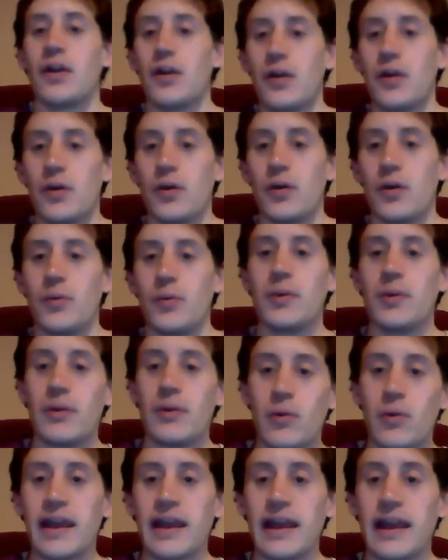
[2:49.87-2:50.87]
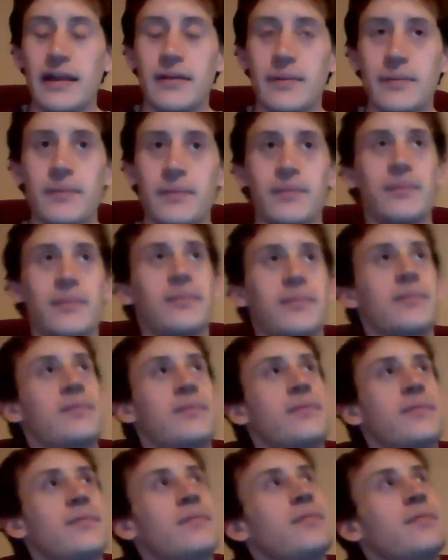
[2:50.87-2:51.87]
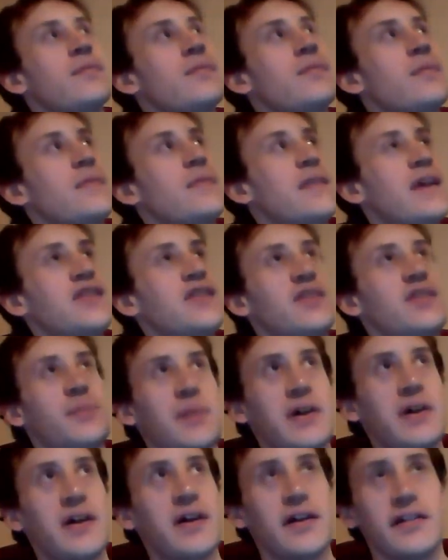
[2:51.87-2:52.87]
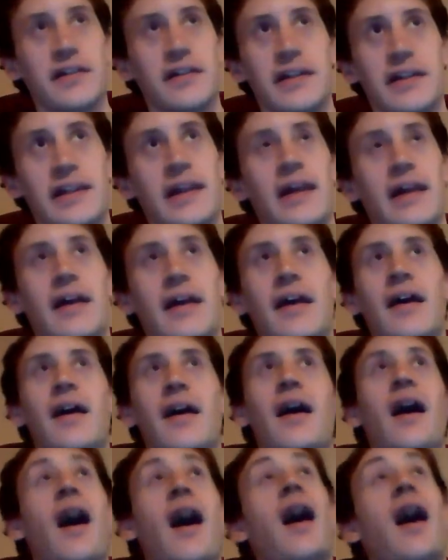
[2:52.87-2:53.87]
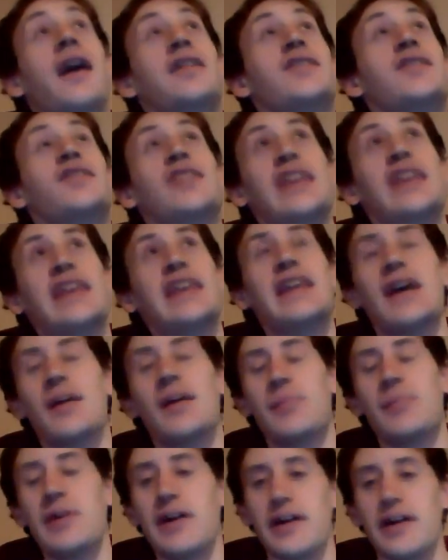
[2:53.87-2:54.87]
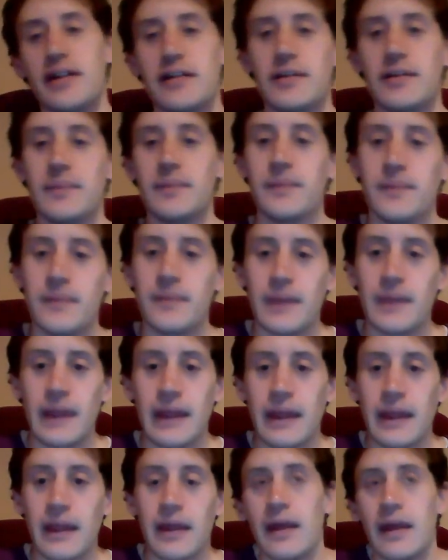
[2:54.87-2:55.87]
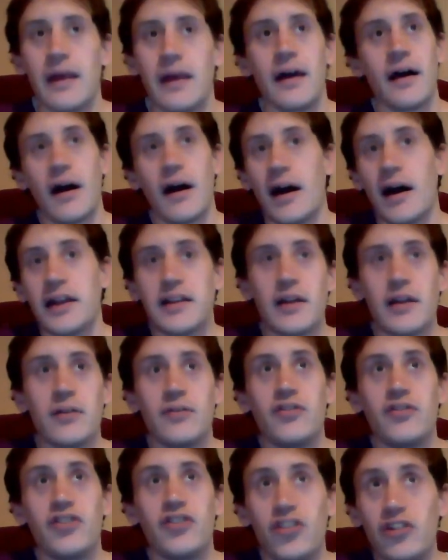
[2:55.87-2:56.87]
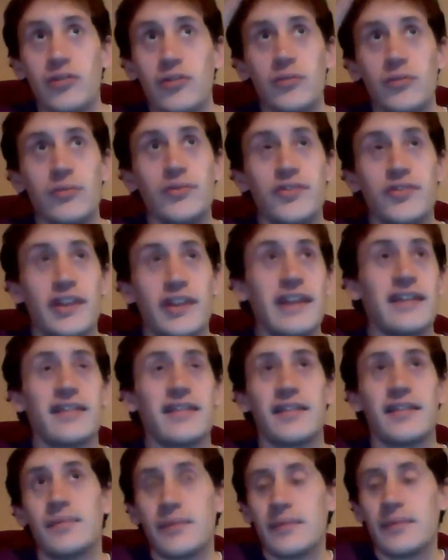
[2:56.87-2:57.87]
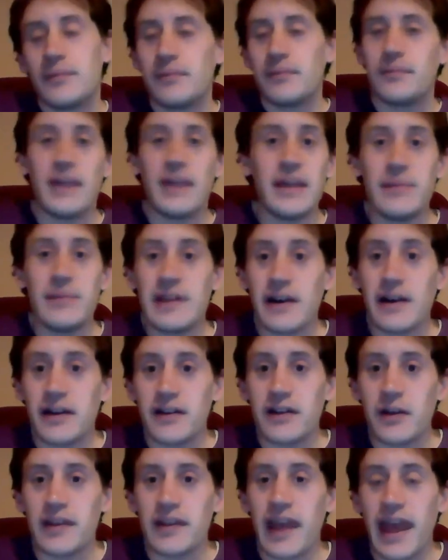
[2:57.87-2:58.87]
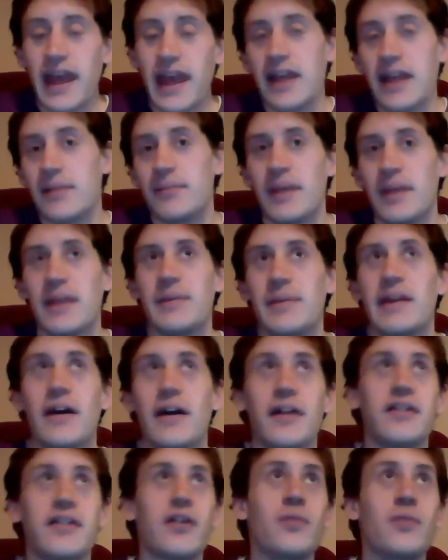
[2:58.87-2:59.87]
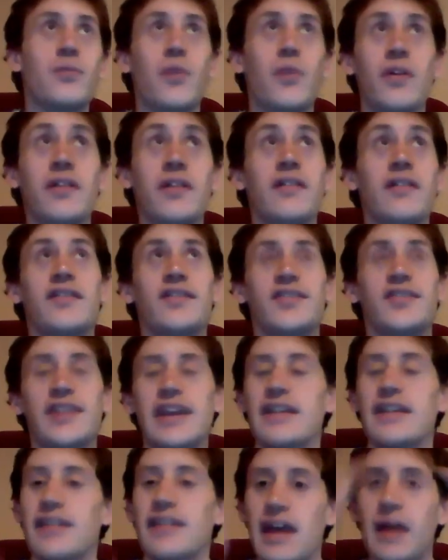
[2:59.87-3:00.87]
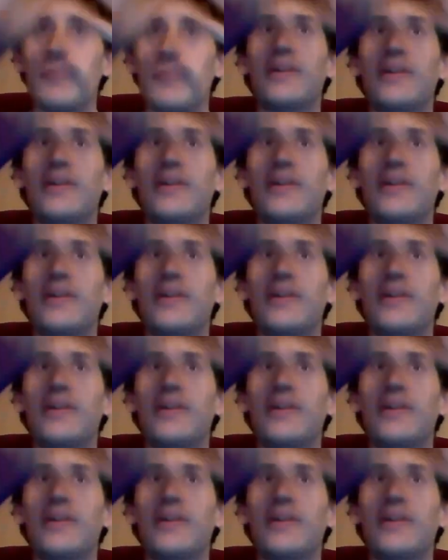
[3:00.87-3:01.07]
We are walking. There's a bird. I see a bird. I don't choose it. Maybe I don't care, maybe I don't want to see it, but it's